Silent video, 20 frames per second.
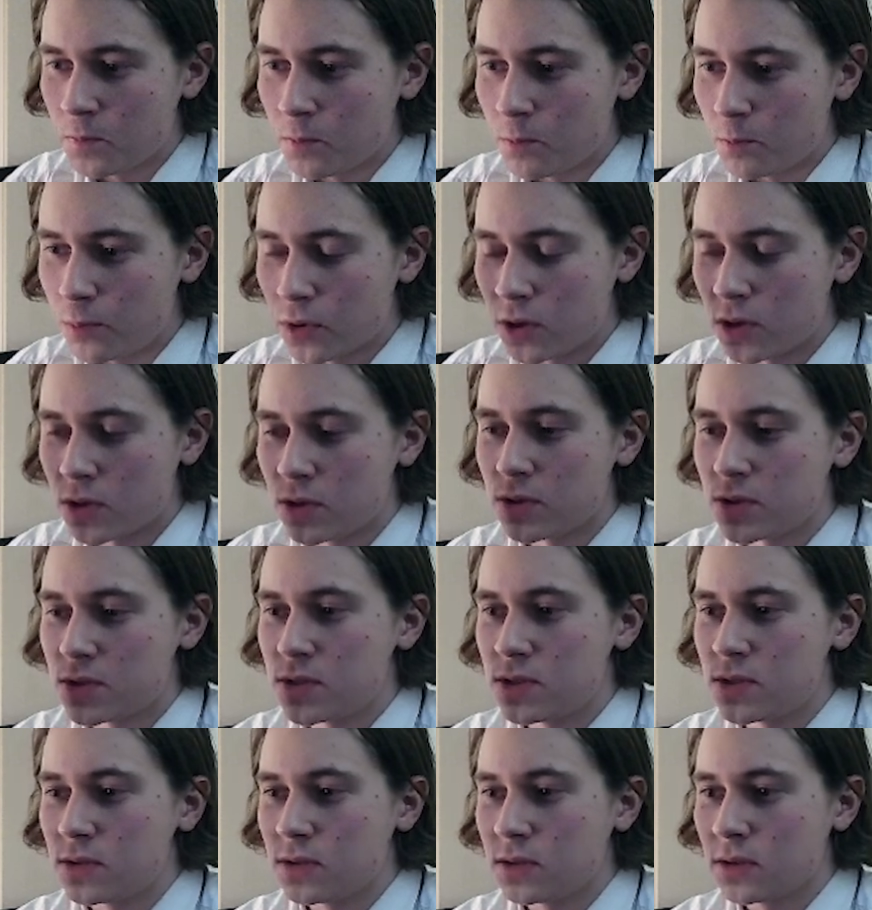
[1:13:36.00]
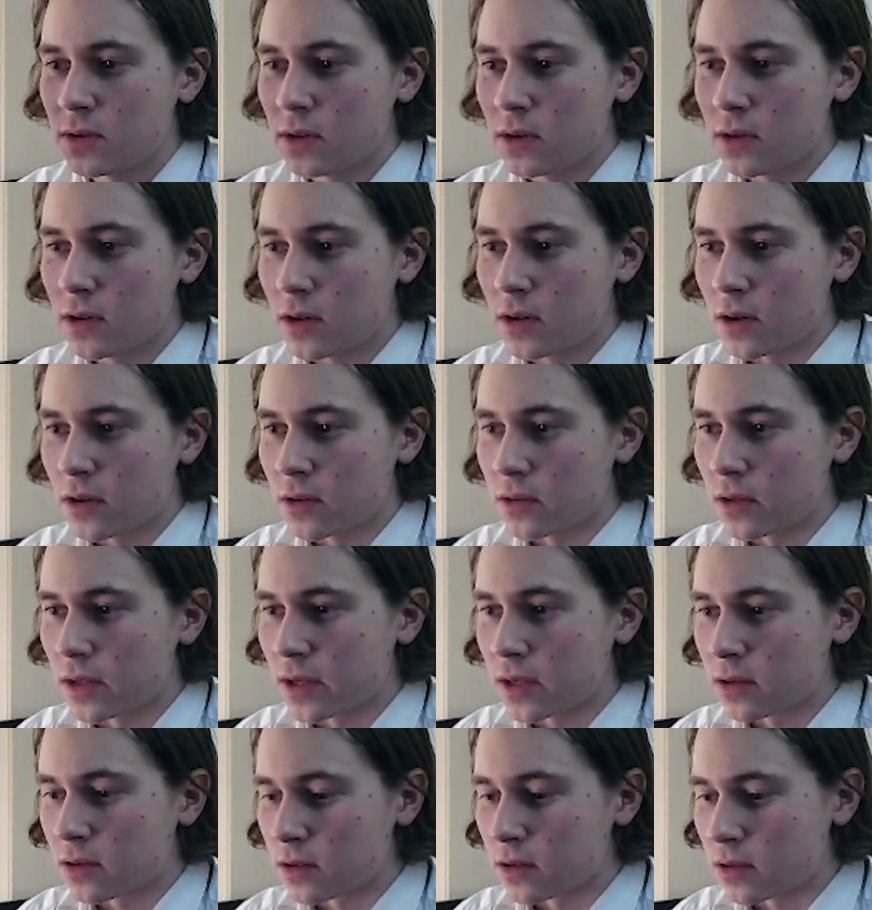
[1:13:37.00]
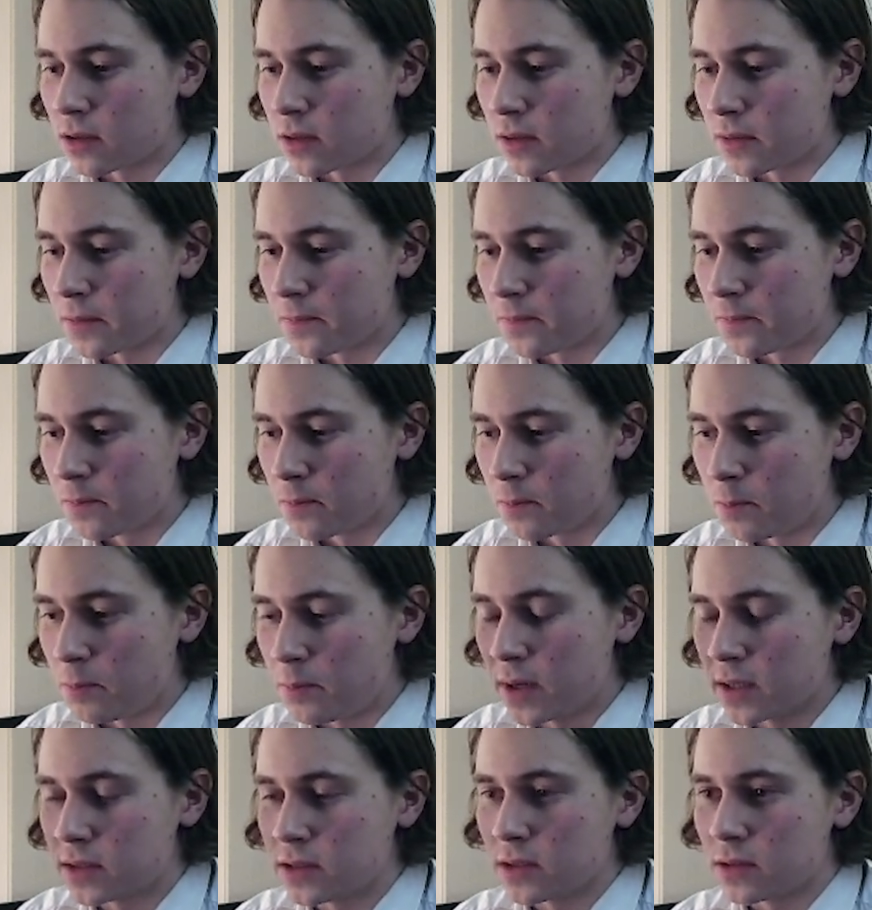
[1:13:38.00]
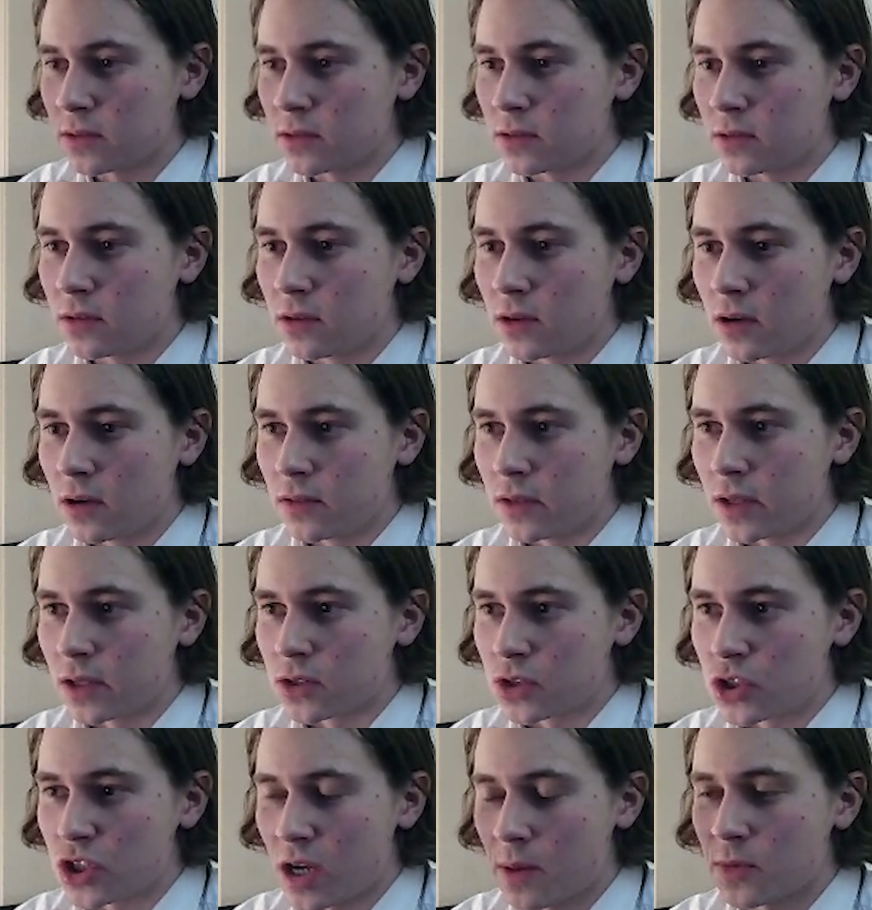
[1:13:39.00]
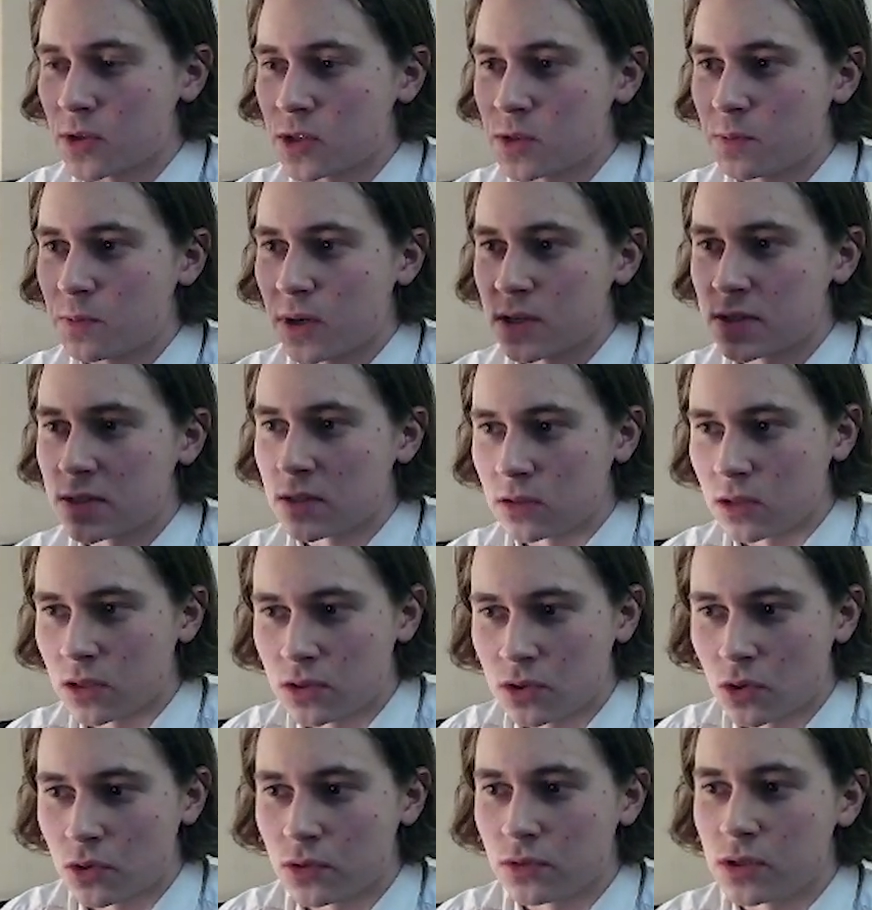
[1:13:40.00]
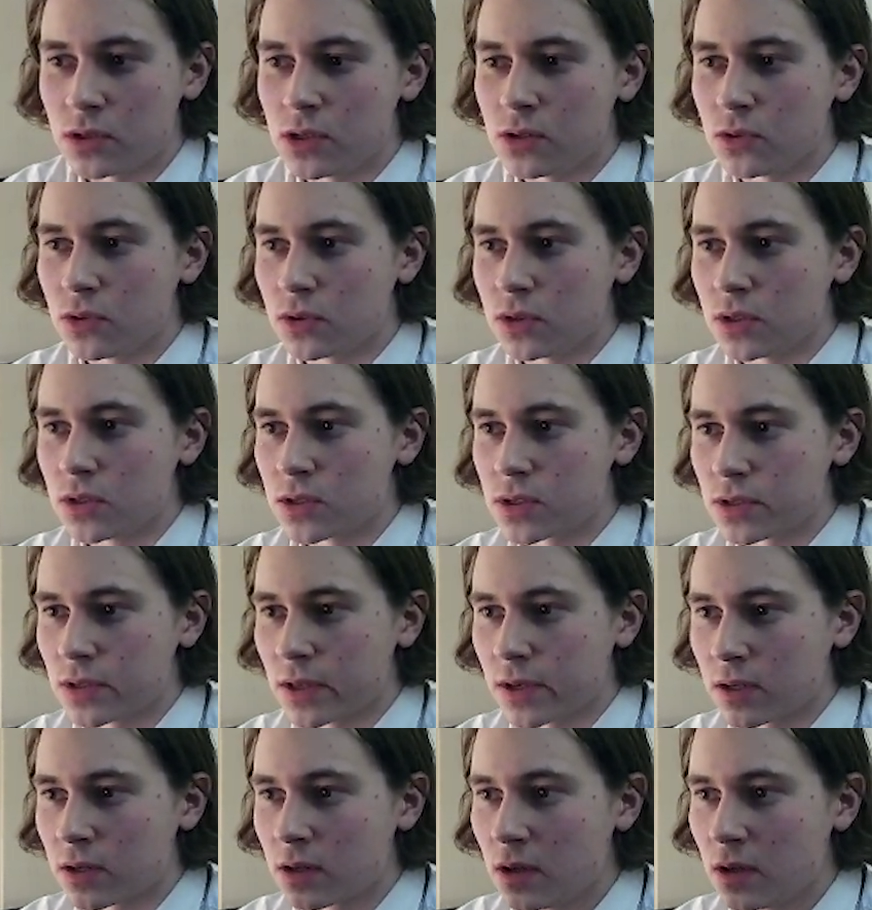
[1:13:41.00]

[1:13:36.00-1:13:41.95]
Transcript: burst, kind of like a button that shamans press and they turn into this like